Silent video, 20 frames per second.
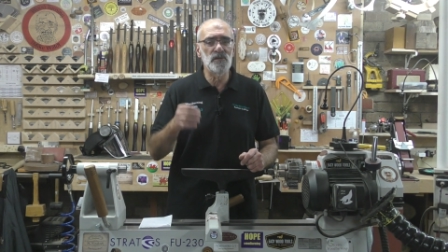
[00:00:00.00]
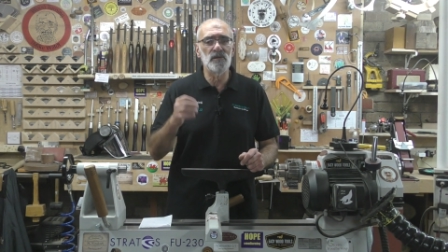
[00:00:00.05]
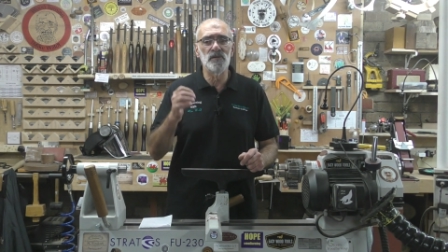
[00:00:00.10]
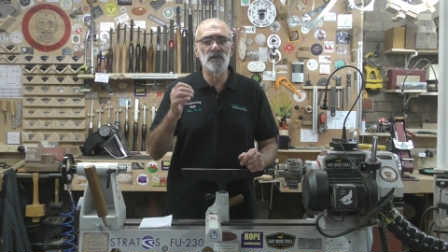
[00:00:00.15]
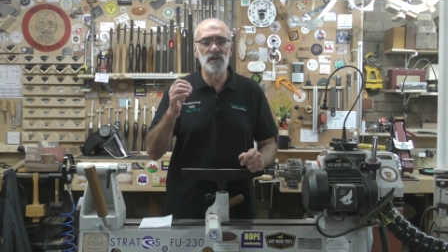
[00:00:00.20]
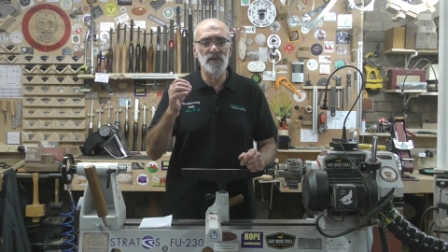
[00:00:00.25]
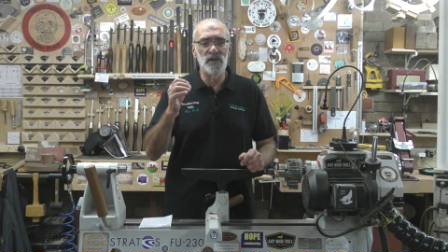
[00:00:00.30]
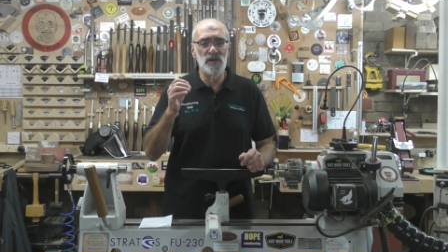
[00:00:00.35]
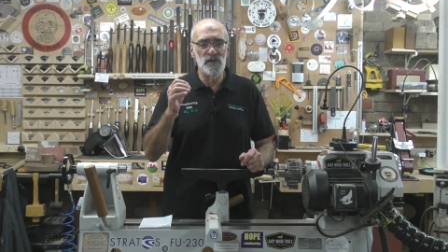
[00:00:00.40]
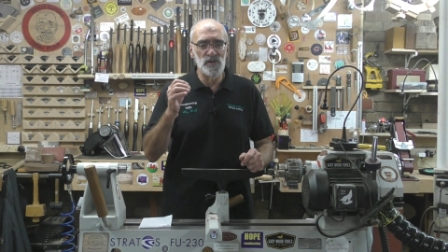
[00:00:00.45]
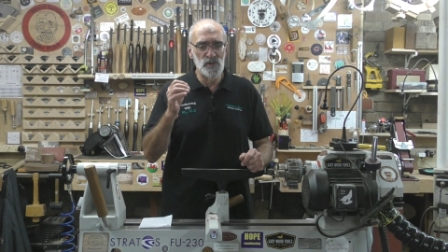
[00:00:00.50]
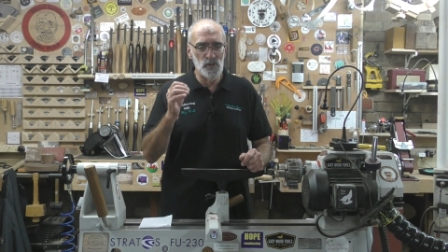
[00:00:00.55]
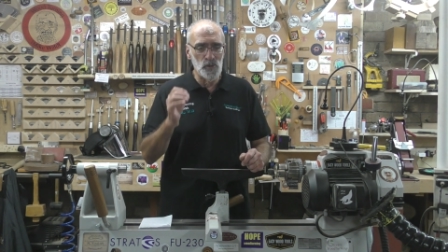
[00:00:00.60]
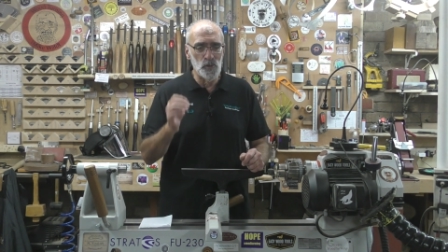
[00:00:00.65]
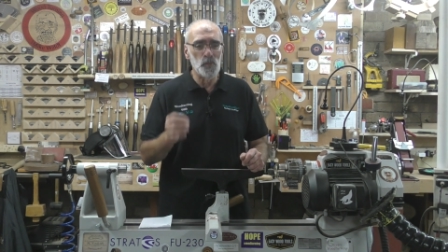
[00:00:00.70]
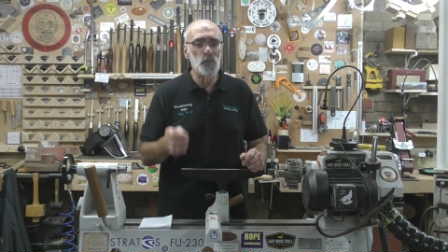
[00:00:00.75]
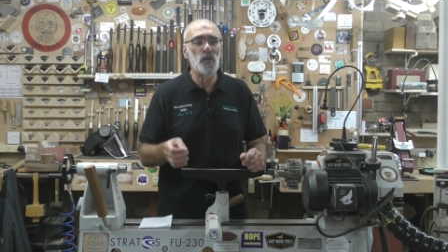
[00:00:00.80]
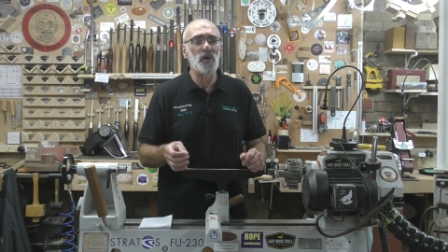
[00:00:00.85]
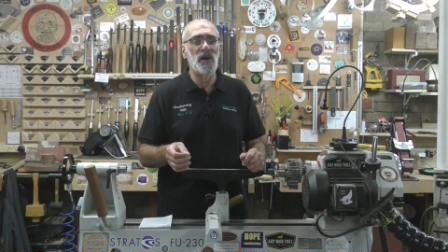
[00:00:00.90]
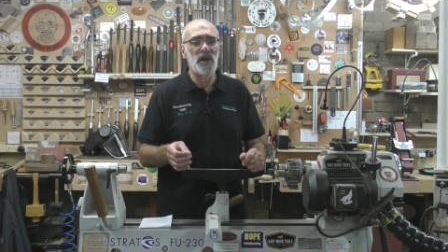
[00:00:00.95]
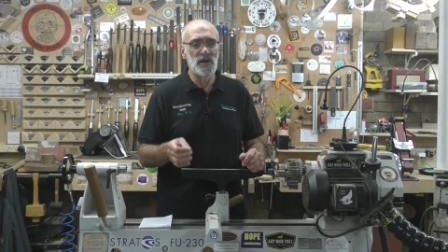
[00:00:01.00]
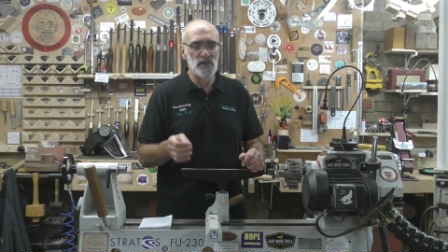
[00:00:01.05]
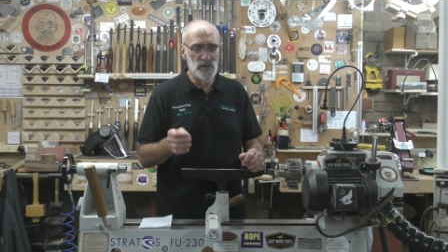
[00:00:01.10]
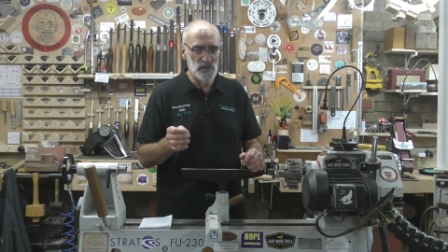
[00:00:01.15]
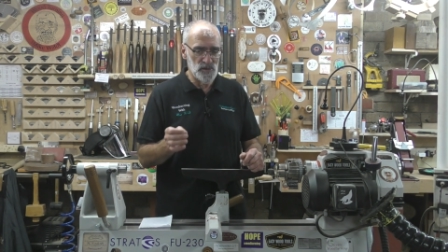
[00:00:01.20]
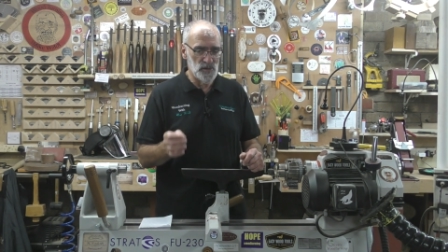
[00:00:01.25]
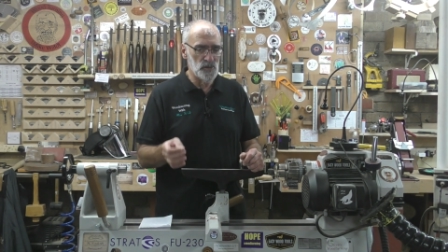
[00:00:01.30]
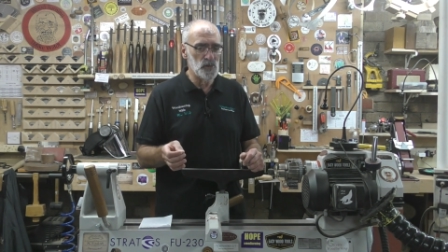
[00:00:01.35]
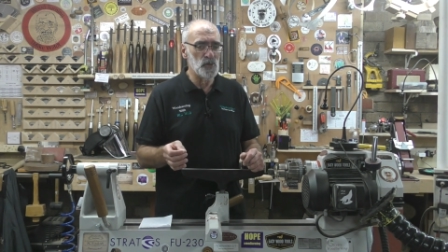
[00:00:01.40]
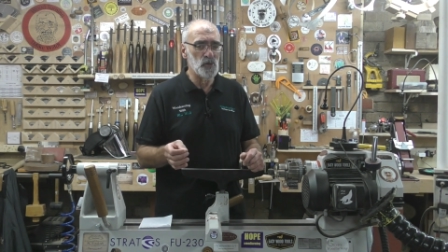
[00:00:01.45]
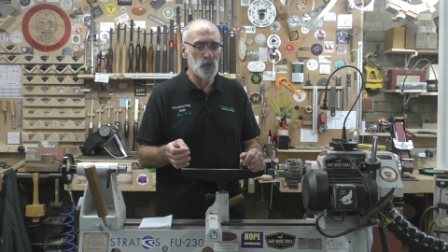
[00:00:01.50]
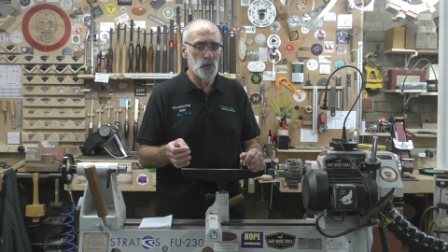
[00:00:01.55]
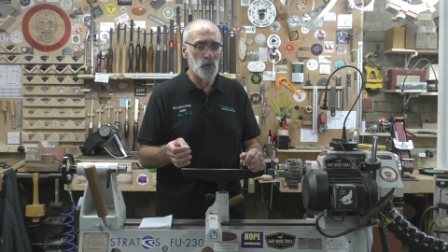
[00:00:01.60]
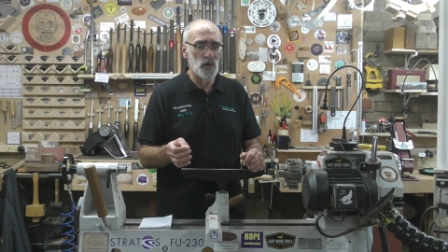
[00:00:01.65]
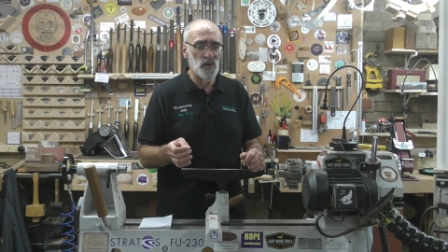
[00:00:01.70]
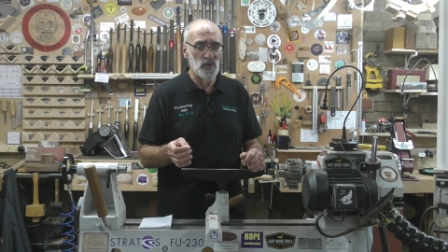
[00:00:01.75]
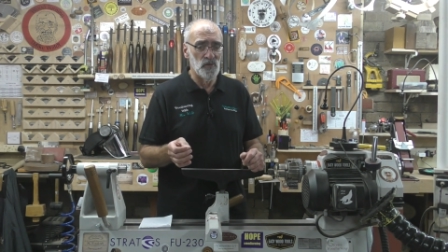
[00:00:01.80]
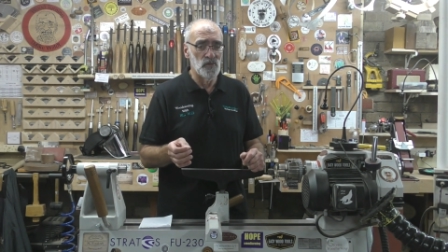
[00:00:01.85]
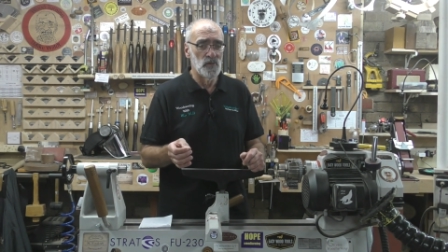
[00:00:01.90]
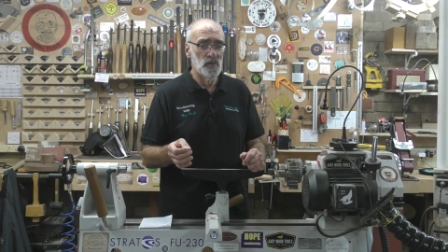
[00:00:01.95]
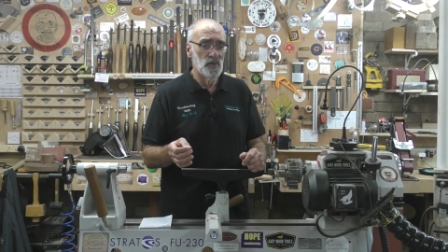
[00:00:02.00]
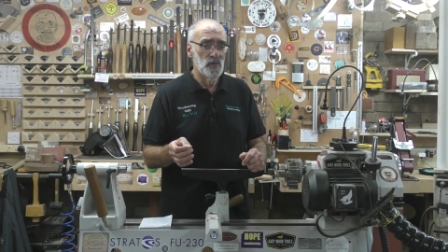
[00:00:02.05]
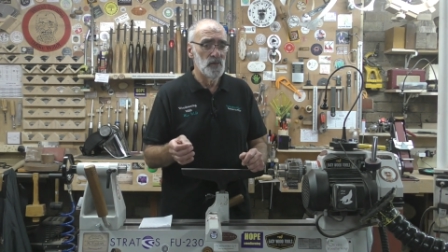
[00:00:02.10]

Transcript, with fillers: that it is good practice to do it.